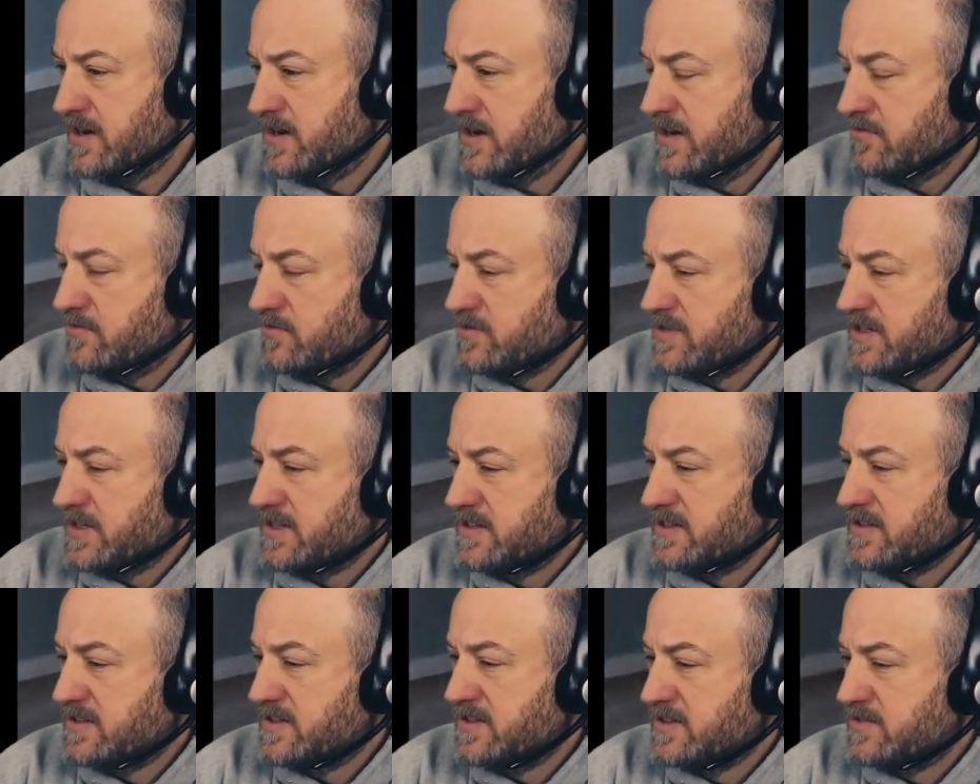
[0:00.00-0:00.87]
I was thinking
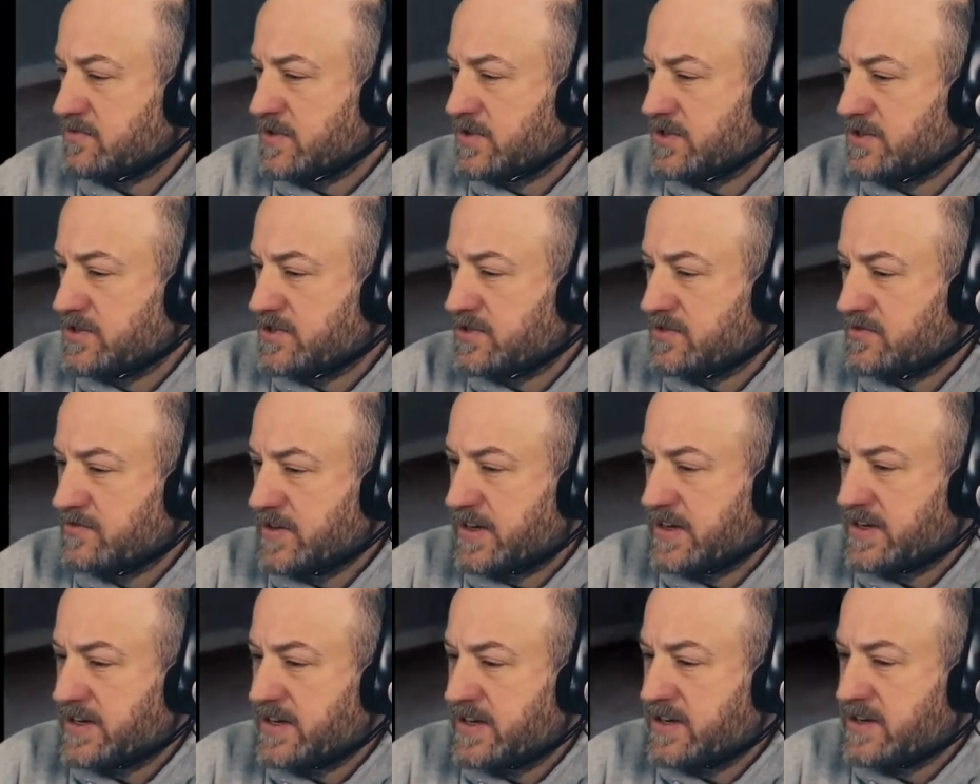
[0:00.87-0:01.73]
that this register
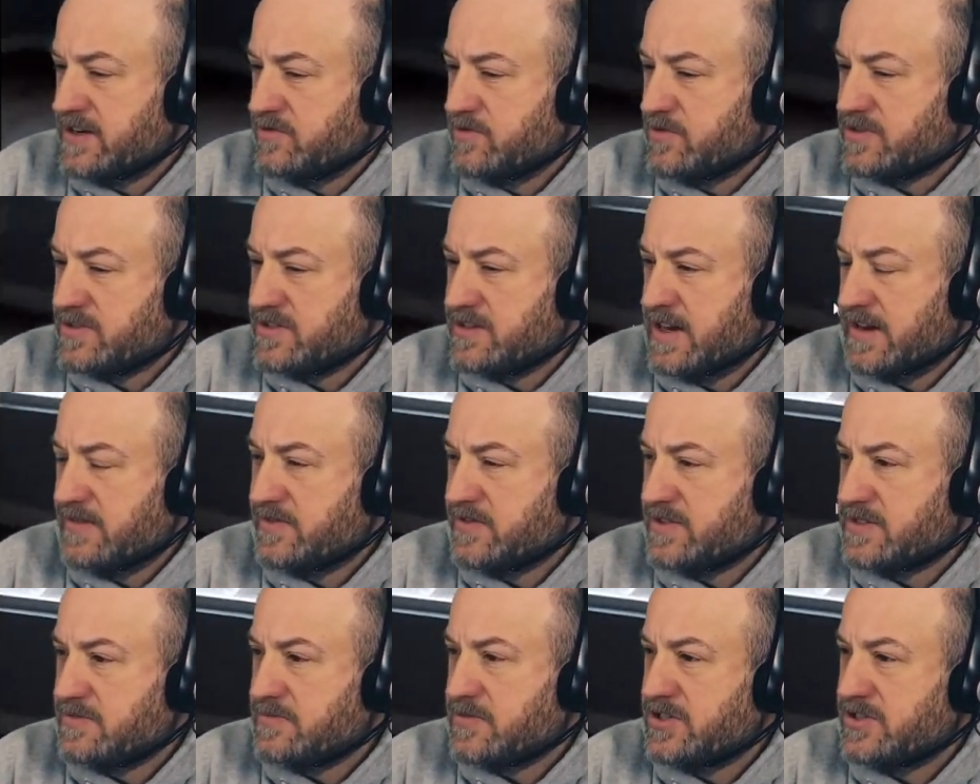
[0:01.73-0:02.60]
vent here was having
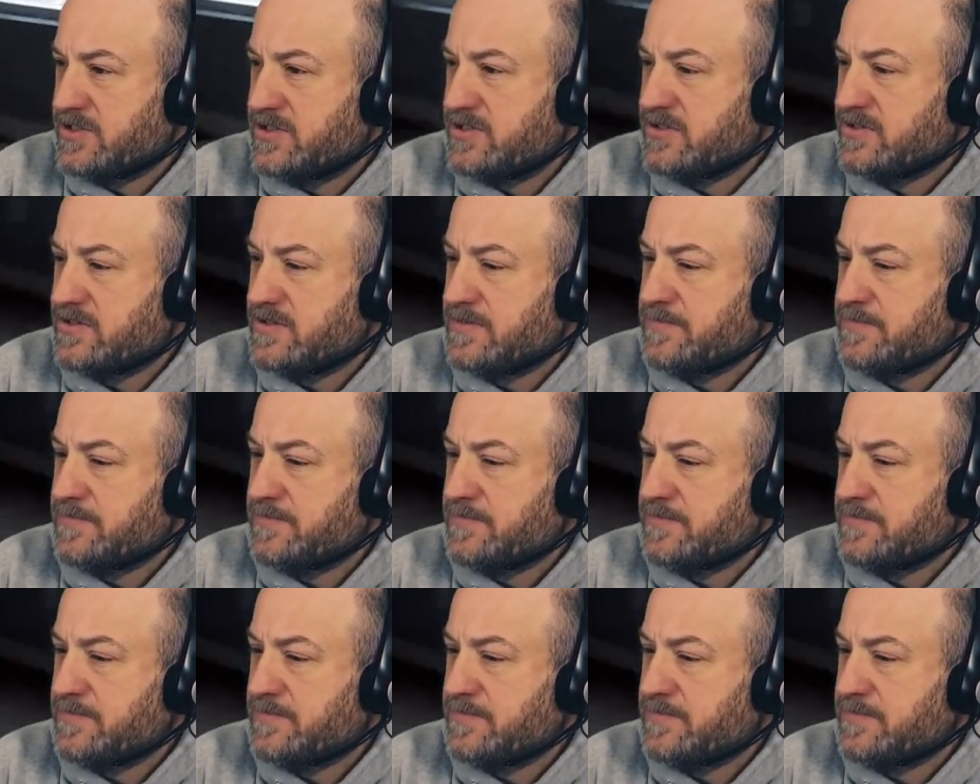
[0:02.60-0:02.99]
some issues.